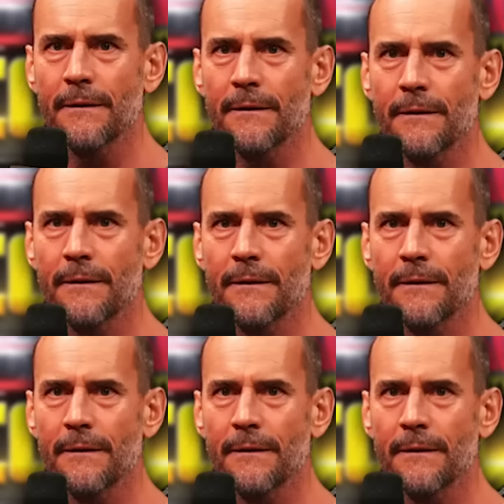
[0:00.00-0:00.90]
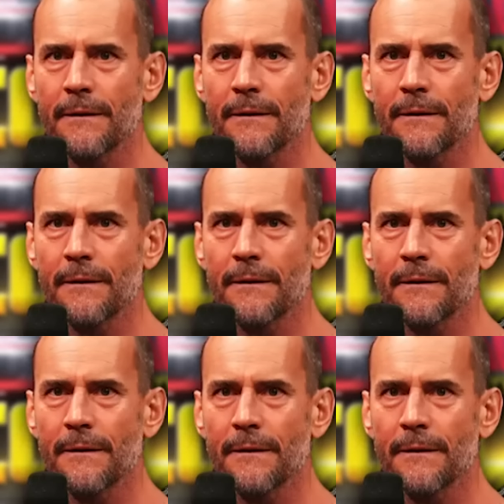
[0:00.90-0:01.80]

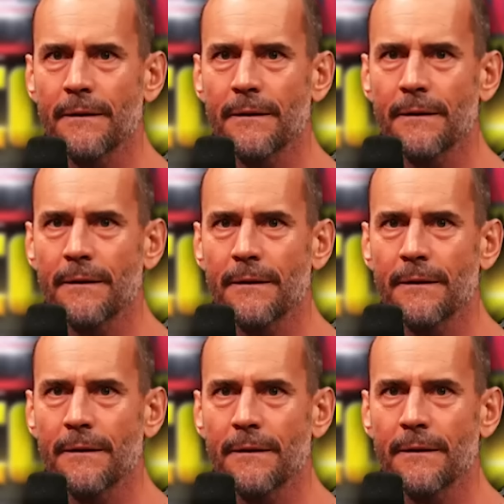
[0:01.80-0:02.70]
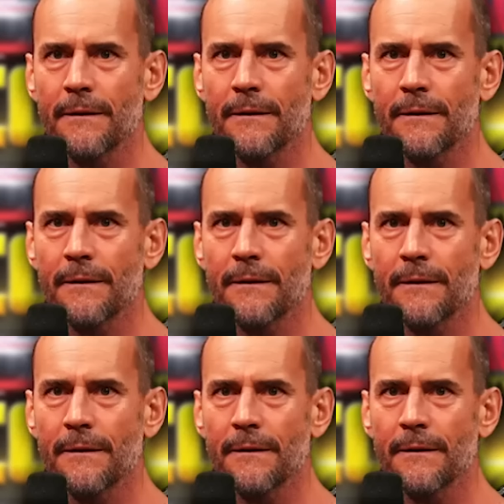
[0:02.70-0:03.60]

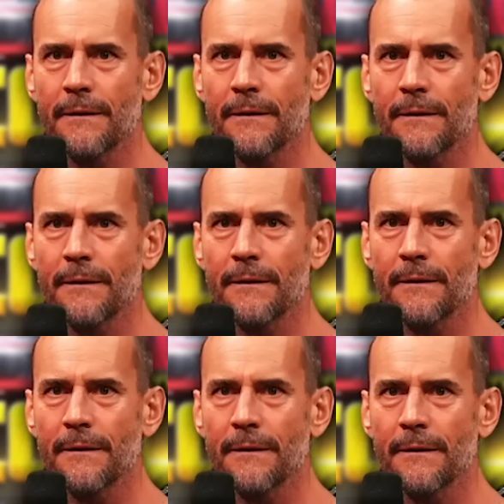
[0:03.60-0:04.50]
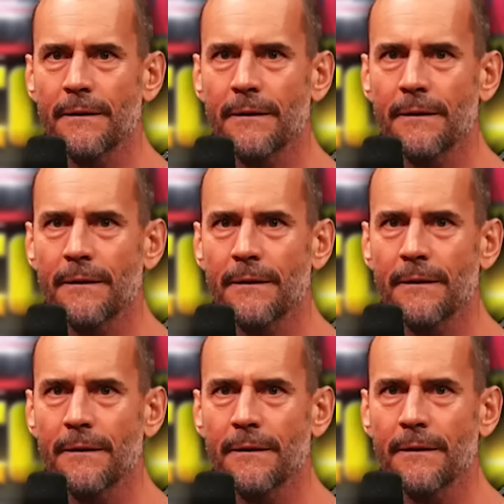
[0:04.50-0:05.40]

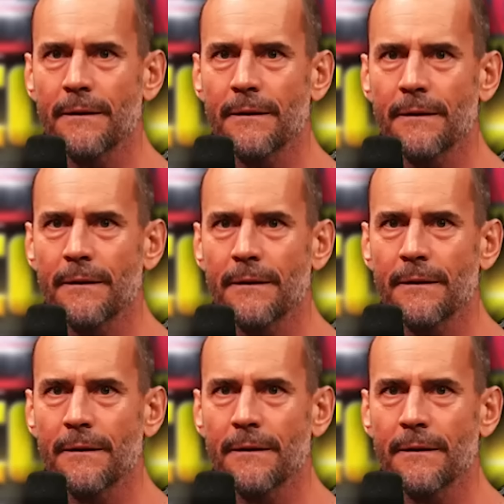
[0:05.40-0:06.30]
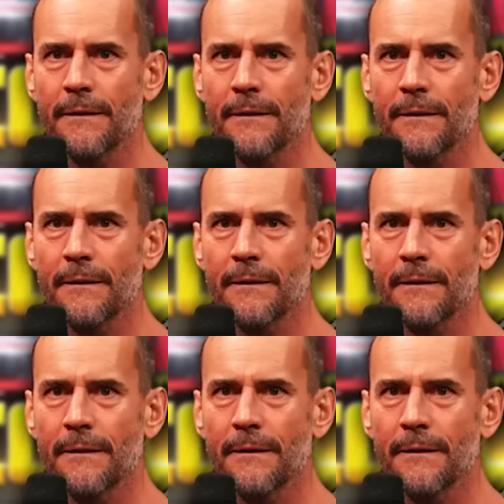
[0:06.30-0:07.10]
[no speech]